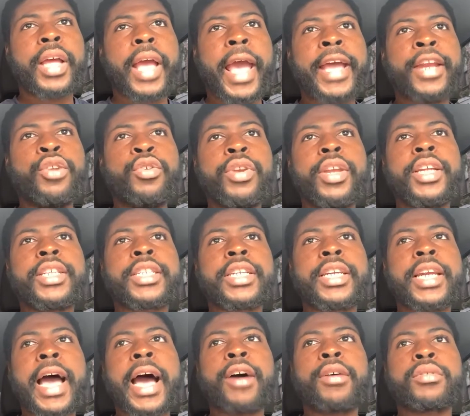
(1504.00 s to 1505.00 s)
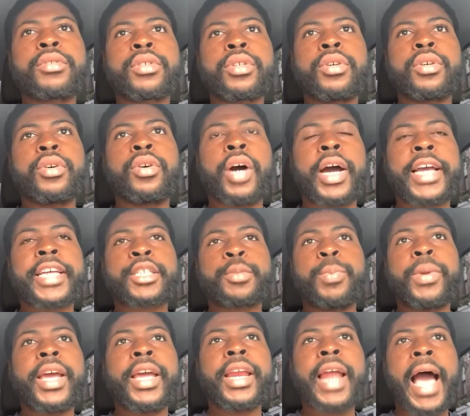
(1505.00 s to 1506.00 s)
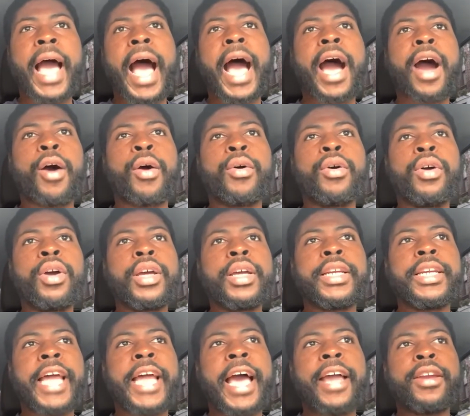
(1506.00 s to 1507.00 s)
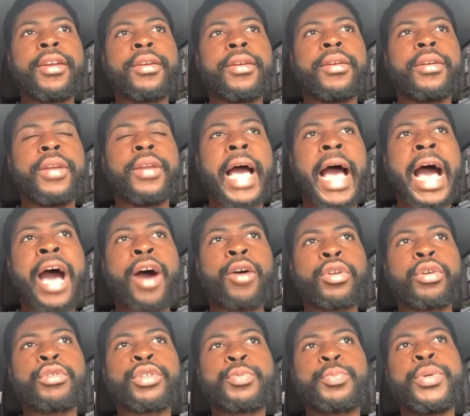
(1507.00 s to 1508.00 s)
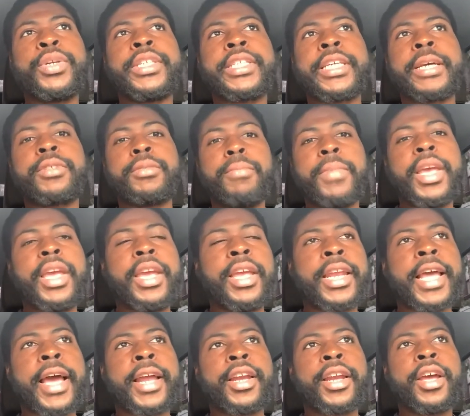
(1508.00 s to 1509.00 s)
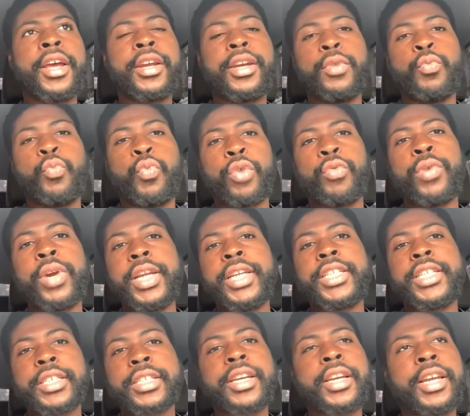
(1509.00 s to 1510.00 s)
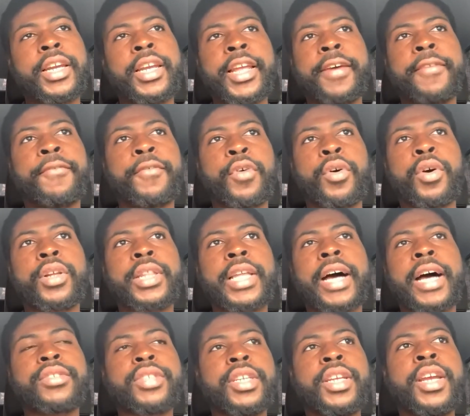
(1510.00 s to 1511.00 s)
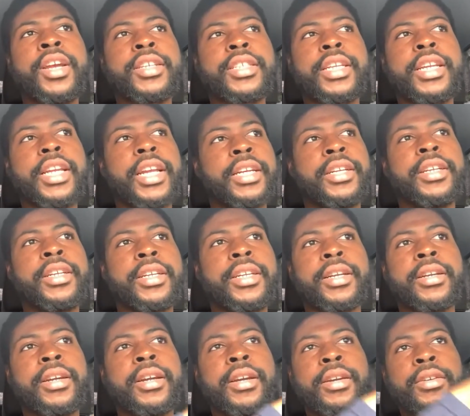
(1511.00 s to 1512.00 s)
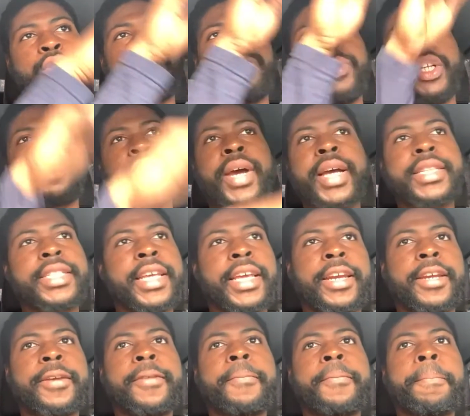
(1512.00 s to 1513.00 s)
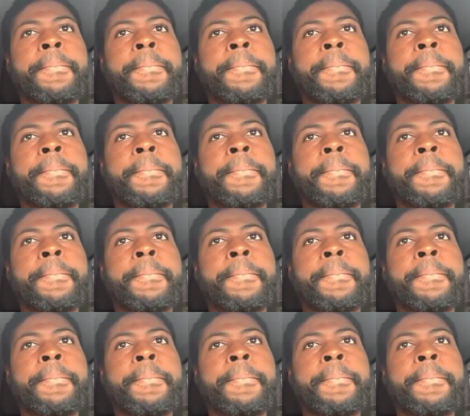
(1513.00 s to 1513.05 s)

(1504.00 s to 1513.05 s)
and you need to now uh, explain how that how those precepts mean that we're really just gonna live for a thousand years and then be translated.